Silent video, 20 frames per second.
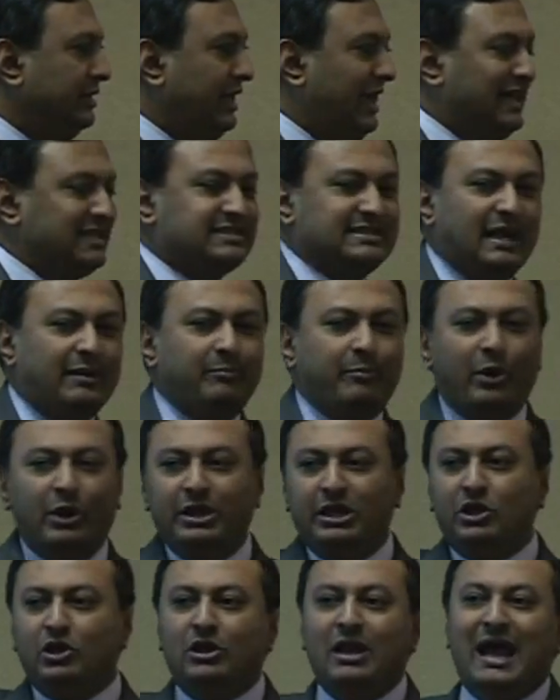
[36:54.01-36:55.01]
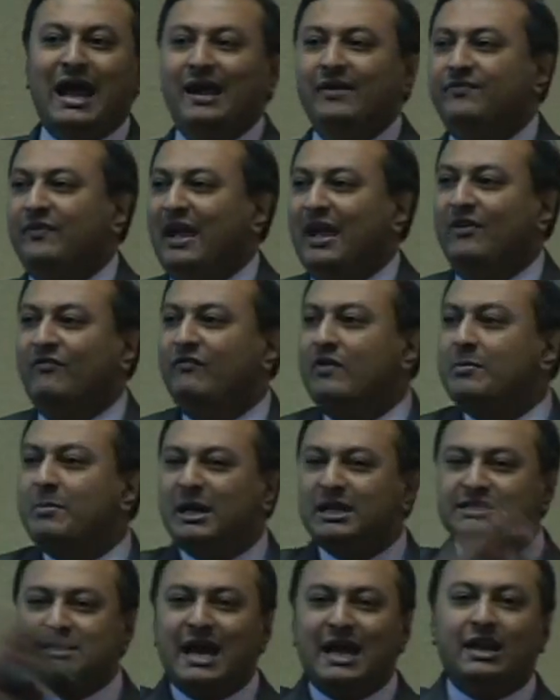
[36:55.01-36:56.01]
At some point in your life,
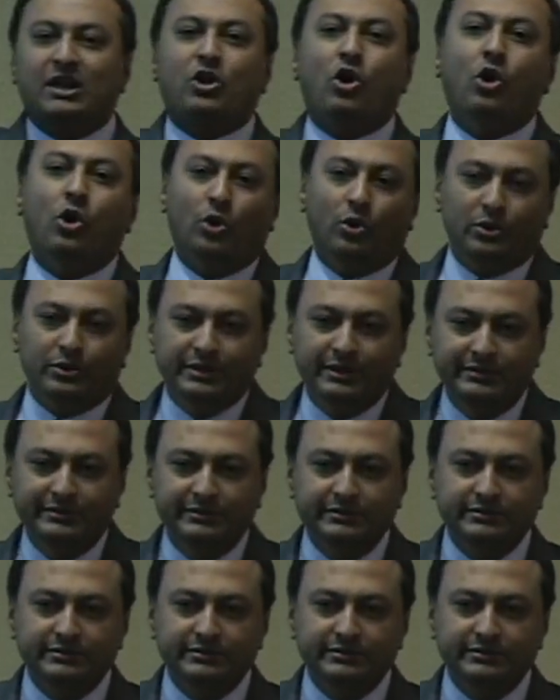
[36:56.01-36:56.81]
everybody's got a cold.